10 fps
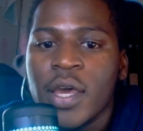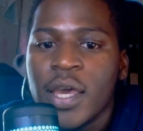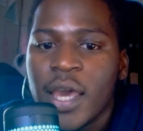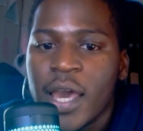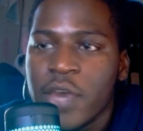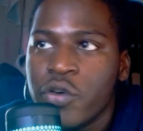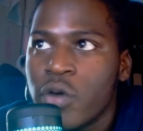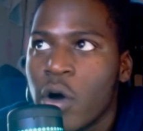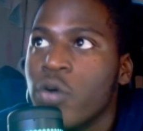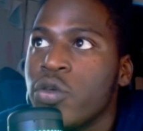And, you
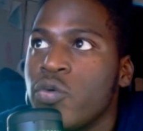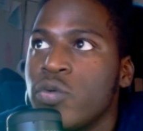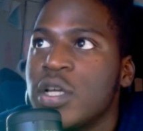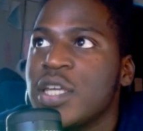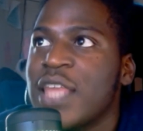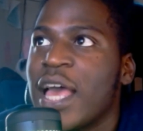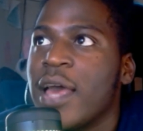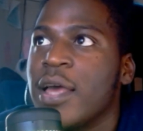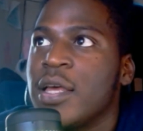know, you looked at